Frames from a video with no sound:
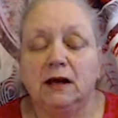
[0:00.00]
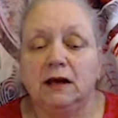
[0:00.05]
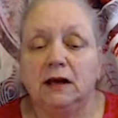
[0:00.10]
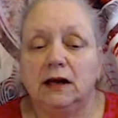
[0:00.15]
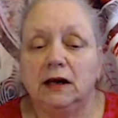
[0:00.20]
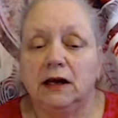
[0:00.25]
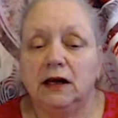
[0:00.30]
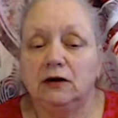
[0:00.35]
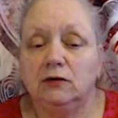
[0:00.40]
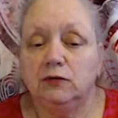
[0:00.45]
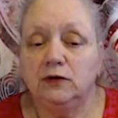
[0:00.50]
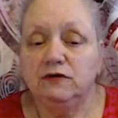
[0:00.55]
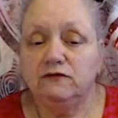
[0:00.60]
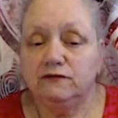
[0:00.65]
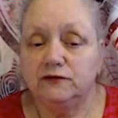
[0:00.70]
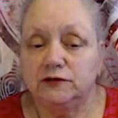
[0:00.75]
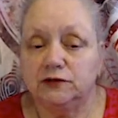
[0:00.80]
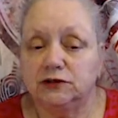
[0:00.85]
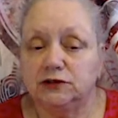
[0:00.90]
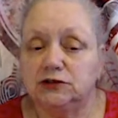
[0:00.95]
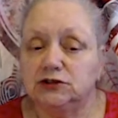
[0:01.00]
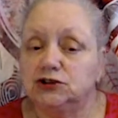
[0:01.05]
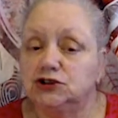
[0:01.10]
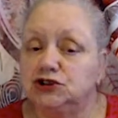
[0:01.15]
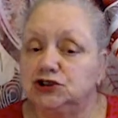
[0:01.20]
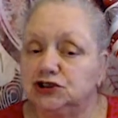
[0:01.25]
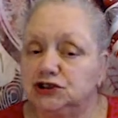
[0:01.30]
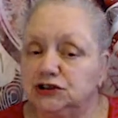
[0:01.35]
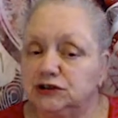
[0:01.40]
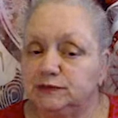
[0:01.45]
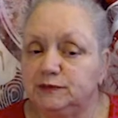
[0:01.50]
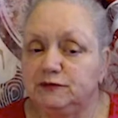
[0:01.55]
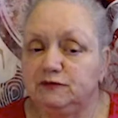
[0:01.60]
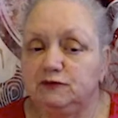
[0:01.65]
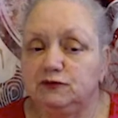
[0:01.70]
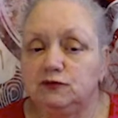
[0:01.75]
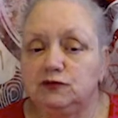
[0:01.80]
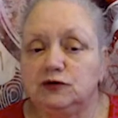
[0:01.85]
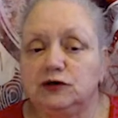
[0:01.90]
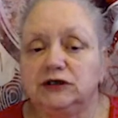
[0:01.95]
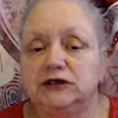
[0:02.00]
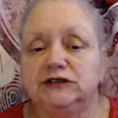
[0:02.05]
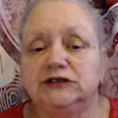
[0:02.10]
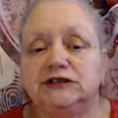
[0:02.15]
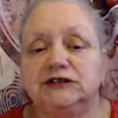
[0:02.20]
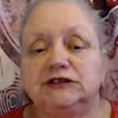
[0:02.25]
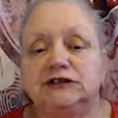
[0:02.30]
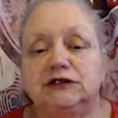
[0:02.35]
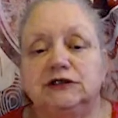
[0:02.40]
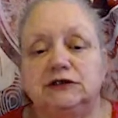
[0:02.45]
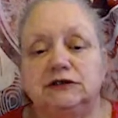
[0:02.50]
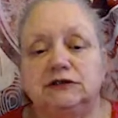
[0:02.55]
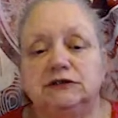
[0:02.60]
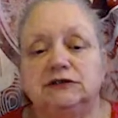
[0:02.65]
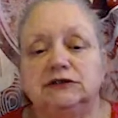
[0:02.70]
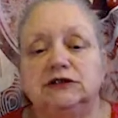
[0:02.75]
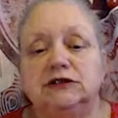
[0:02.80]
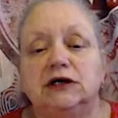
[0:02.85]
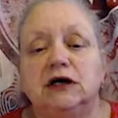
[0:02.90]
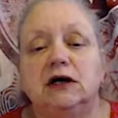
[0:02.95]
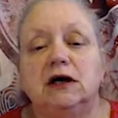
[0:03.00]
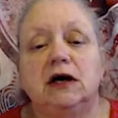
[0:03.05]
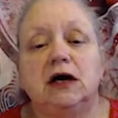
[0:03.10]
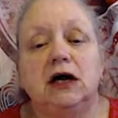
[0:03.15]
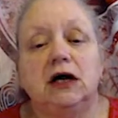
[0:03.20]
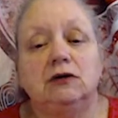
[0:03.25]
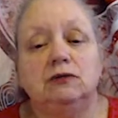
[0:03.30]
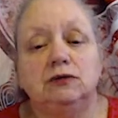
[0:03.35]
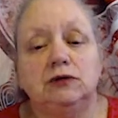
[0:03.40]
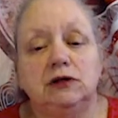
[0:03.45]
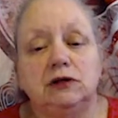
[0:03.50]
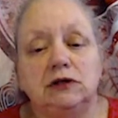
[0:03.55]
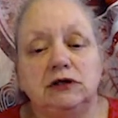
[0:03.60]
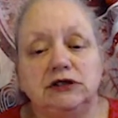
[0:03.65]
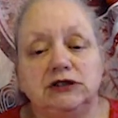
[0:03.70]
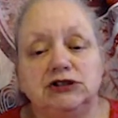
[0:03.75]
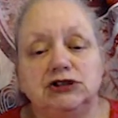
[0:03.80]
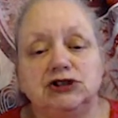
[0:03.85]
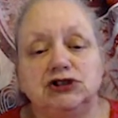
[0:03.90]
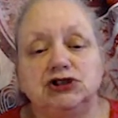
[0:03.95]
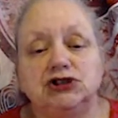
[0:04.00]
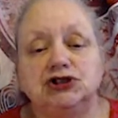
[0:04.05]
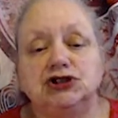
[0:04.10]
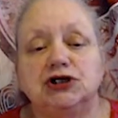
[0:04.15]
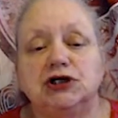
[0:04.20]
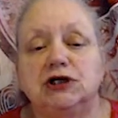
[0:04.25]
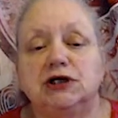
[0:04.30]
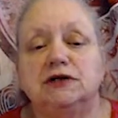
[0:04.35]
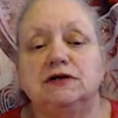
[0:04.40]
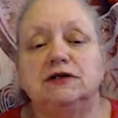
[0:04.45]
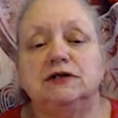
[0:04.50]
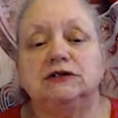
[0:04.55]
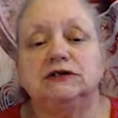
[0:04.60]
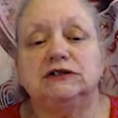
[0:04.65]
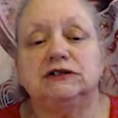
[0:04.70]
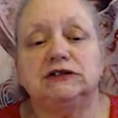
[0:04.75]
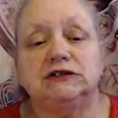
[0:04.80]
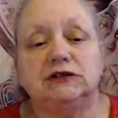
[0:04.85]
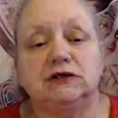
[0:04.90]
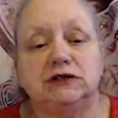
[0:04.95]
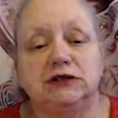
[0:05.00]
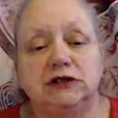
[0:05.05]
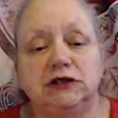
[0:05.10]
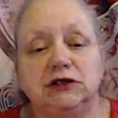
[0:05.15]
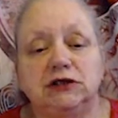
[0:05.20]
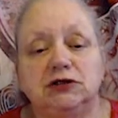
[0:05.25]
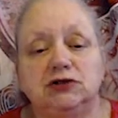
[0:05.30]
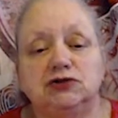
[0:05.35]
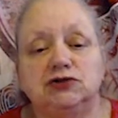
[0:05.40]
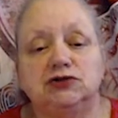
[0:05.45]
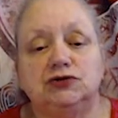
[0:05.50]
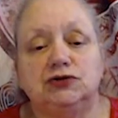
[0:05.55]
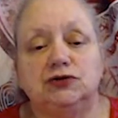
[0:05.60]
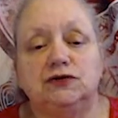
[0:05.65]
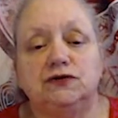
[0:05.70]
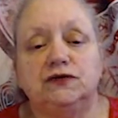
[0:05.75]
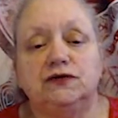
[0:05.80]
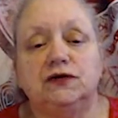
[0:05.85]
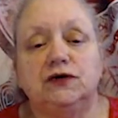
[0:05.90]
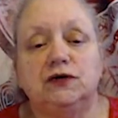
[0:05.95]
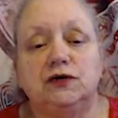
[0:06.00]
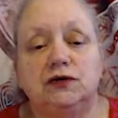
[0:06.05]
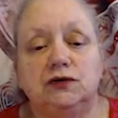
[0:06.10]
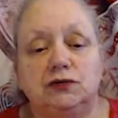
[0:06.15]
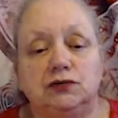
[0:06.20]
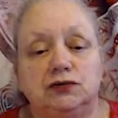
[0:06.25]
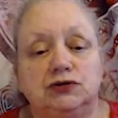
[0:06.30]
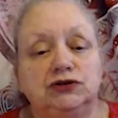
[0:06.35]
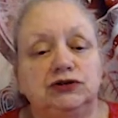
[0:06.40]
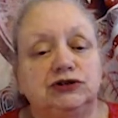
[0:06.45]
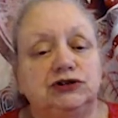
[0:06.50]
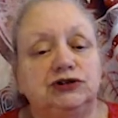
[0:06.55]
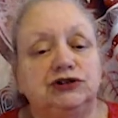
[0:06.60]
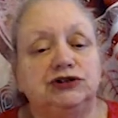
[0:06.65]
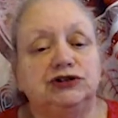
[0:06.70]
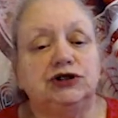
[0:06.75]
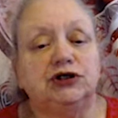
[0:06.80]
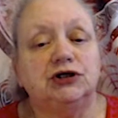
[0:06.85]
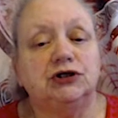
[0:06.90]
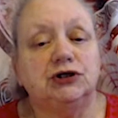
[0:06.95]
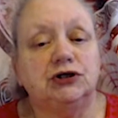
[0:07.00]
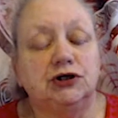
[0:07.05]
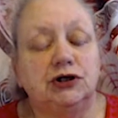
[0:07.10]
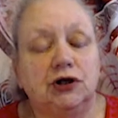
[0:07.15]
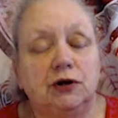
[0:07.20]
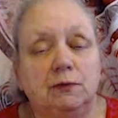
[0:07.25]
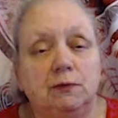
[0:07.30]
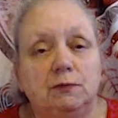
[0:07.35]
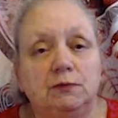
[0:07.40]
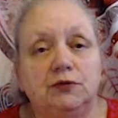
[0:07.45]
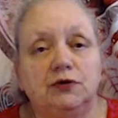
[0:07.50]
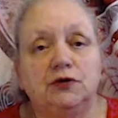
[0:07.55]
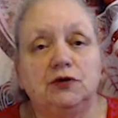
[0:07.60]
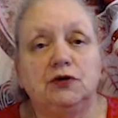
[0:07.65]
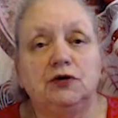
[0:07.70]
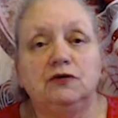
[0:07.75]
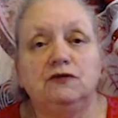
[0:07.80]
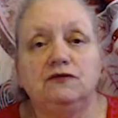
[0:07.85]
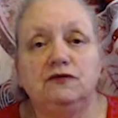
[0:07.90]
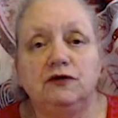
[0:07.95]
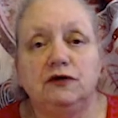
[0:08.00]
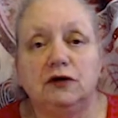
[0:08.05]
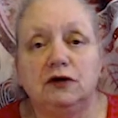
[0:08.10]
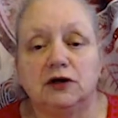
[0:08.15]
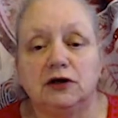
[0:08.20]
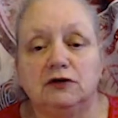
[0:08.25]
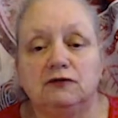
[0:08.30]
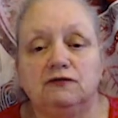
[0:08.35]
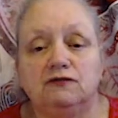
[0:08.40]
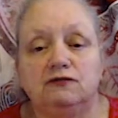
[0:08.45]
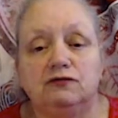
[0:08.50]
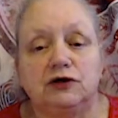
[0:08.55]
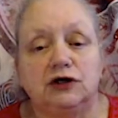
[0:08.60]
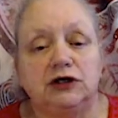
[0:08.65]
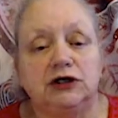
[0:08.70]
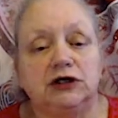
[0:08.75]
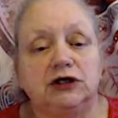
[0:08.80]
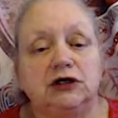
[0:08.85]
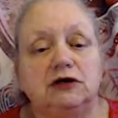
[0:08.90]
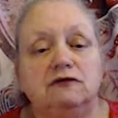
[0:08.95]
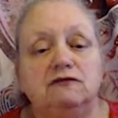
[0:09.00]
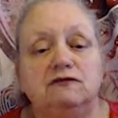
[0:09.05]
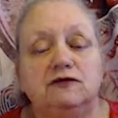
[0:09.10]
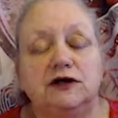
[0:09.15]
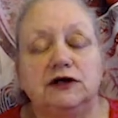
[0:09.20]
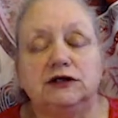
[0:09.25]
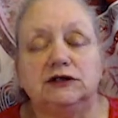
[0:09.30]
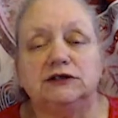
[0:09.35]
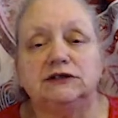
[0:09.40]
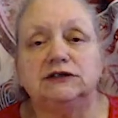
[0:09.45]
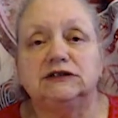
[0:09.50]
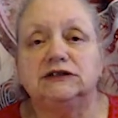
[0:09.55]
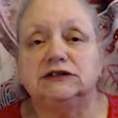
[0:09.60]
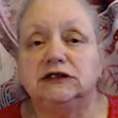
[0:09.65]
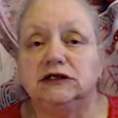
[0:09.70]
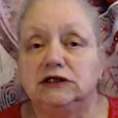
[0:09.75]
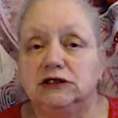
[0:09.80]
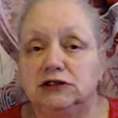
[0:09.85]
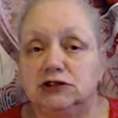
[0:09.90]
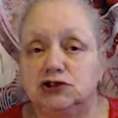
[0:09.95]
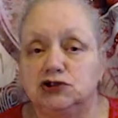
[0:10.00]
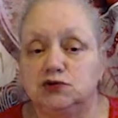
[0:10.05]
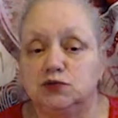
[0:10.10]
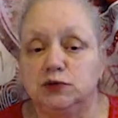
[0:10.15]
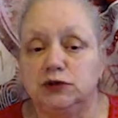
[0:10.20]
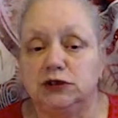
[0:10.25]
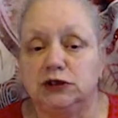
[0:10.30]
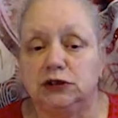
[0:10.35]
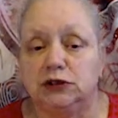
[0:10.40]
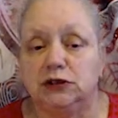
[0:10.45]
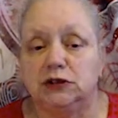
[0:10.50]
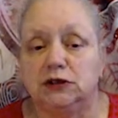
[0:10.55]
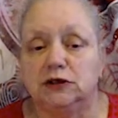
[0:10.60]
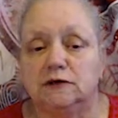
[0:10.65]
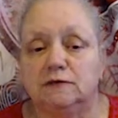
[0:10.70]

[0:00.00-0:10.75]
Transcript: However, just before I start, I would like to share that Psychic Truth hosts a number of live reading events each week.